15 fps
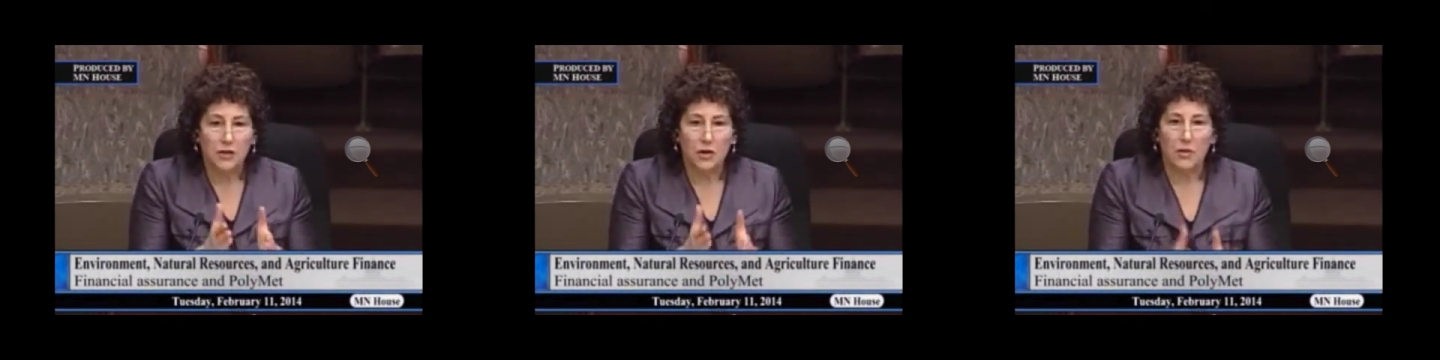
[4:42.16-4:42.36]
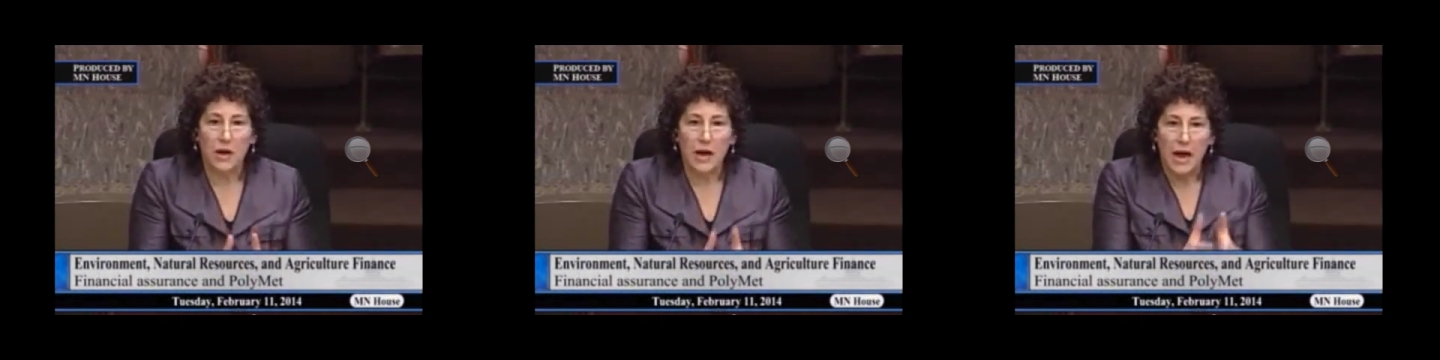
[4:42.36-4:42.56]

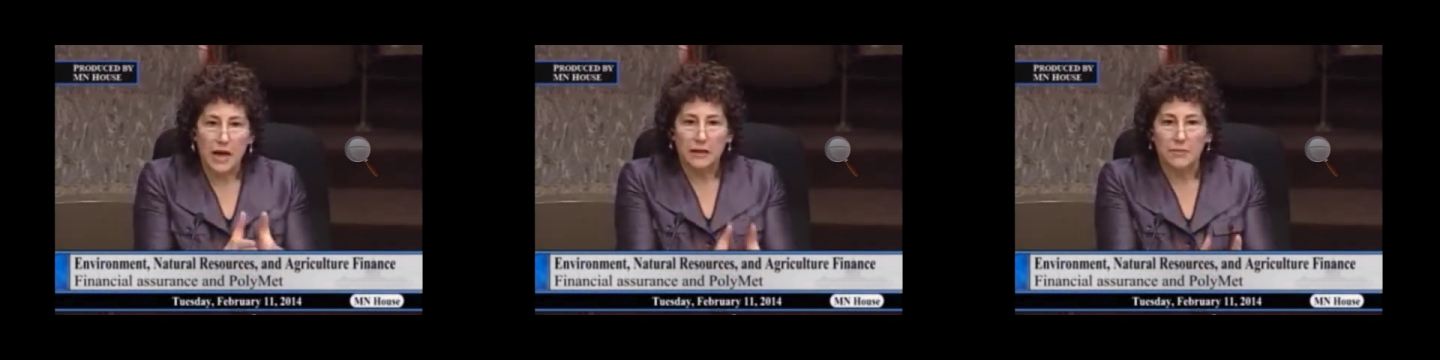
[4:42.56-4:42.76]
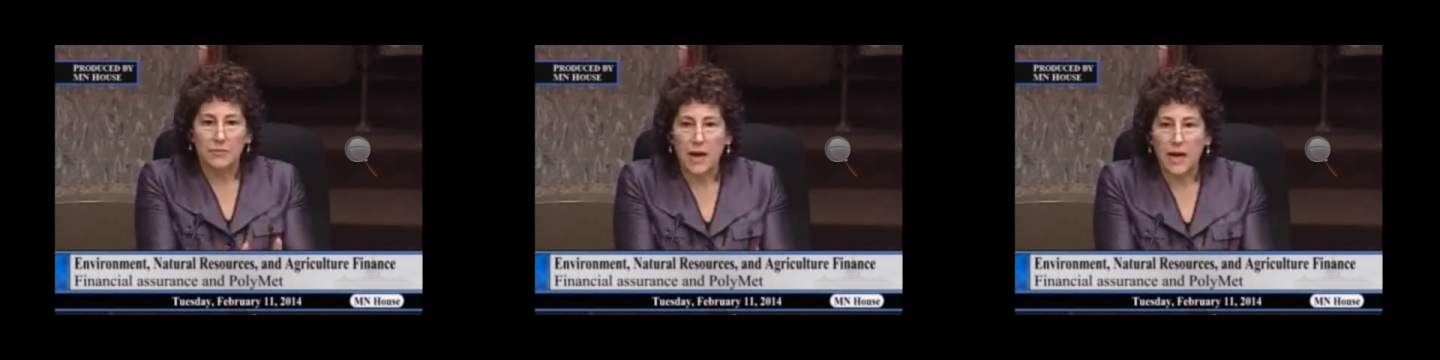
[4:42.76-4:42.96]
So
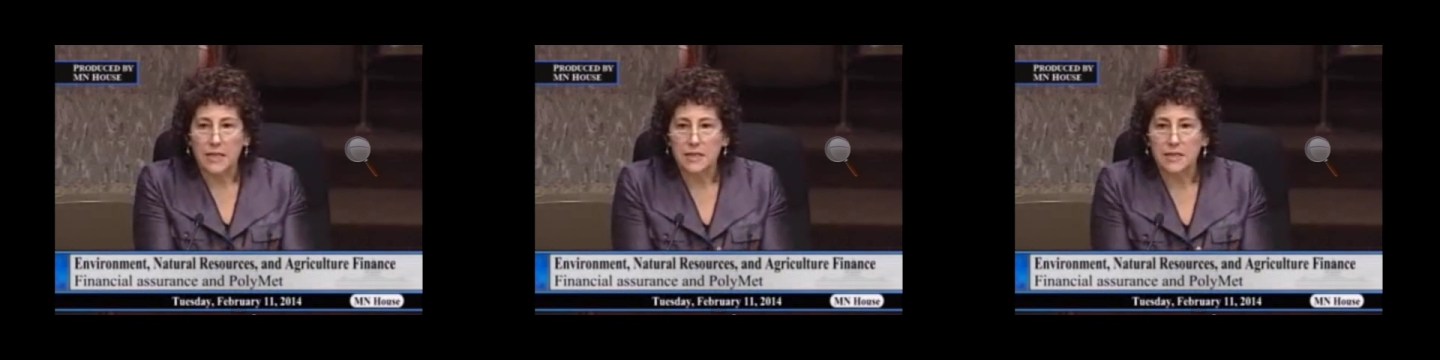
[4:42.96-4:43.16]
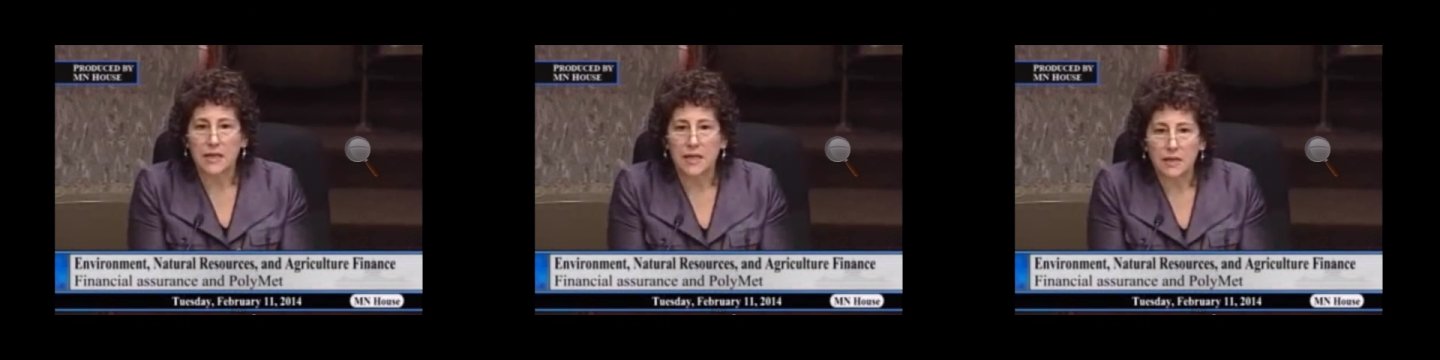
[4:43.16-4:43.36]
at the
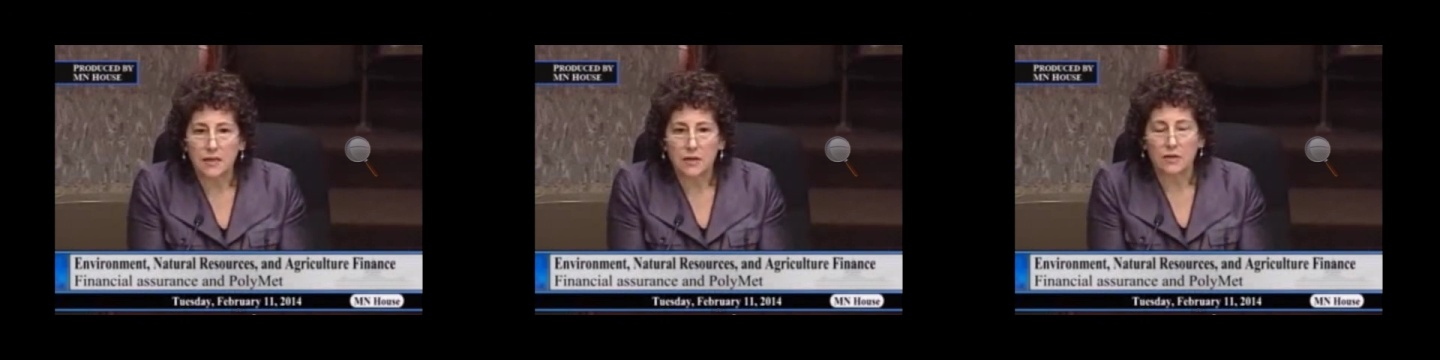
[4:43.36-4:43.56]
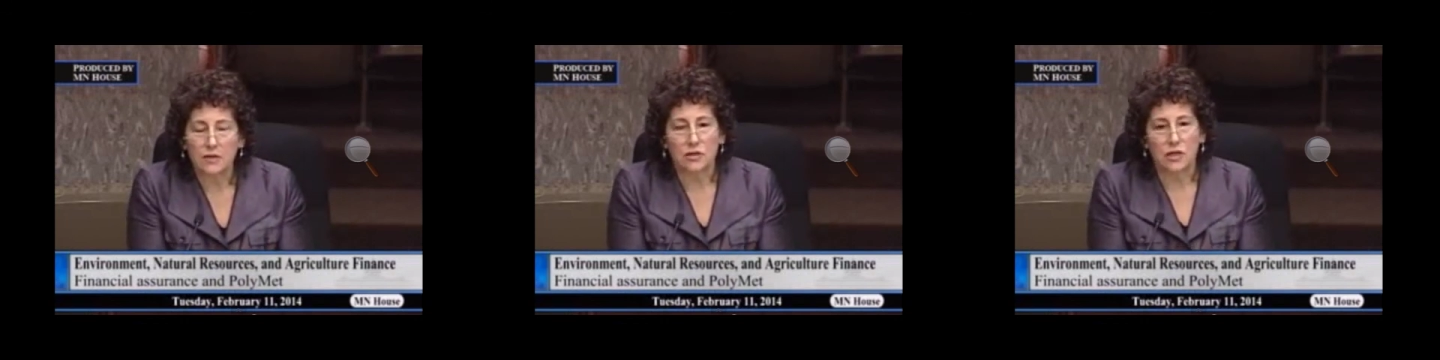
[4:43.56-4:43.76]
mine
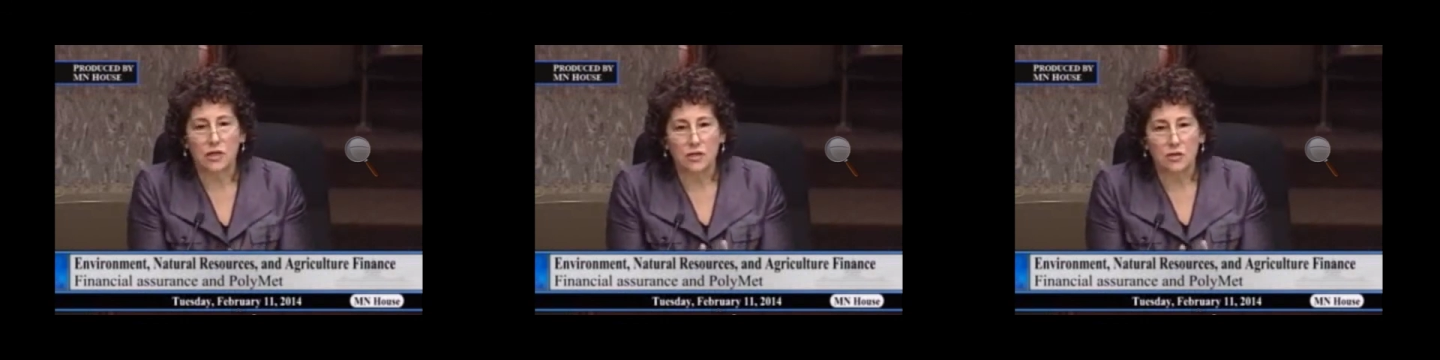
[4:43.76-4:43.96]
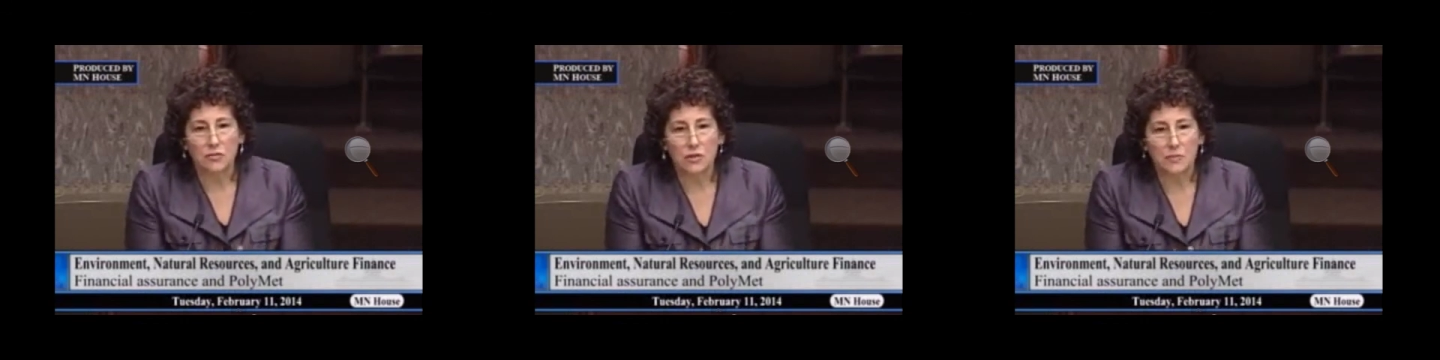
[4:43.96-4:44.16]
site, there's a
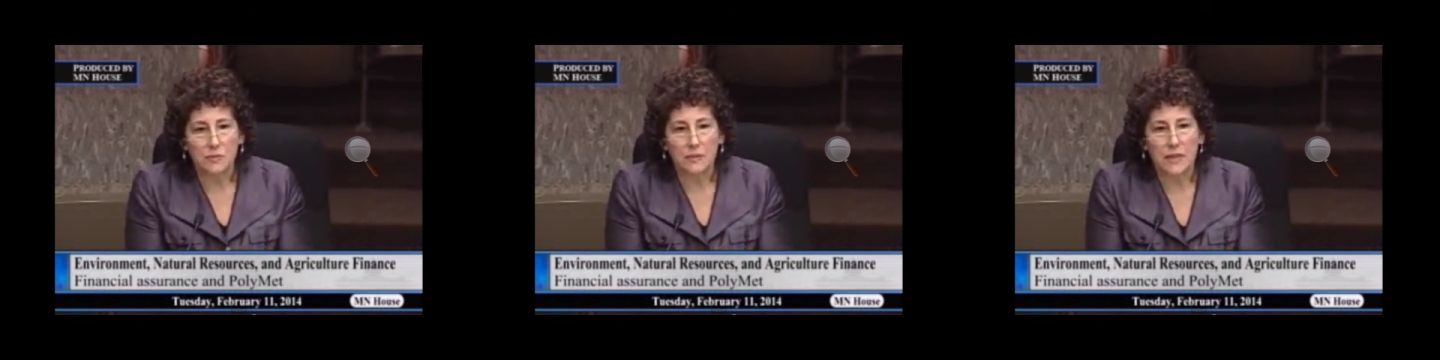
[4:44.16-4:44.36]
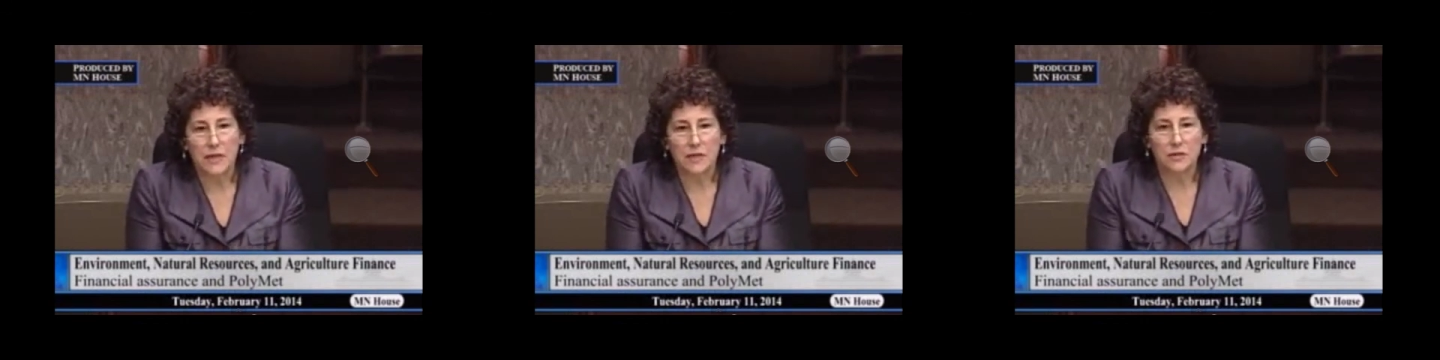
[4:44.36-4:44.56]
huge
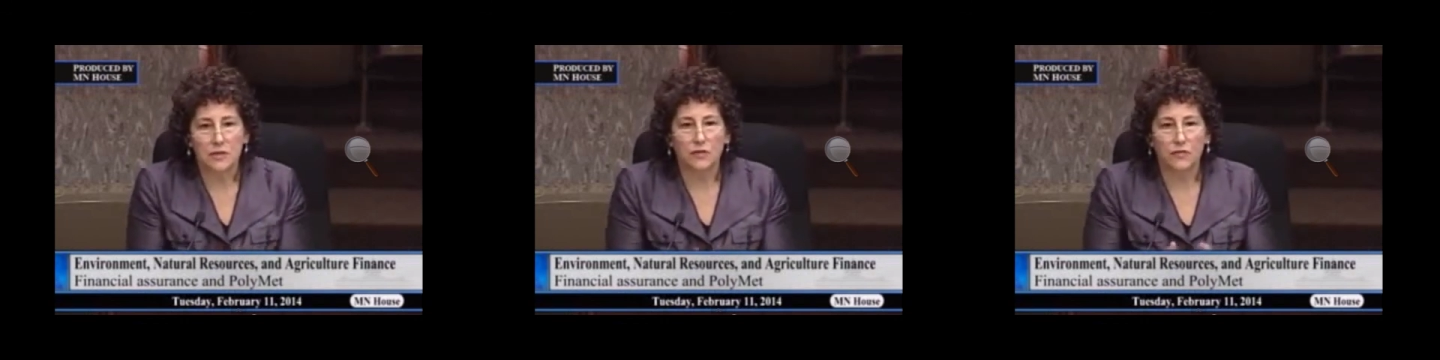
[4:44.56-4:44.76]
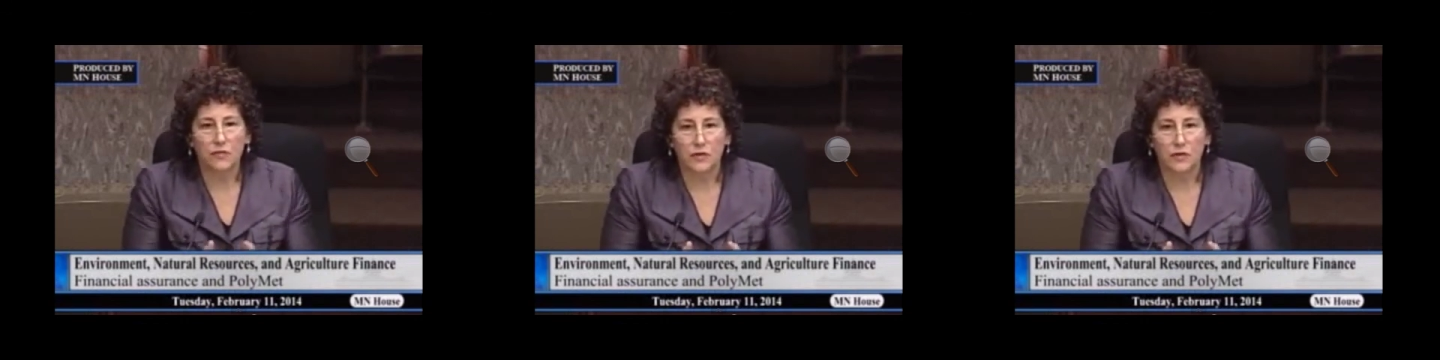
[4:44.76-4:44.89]
potential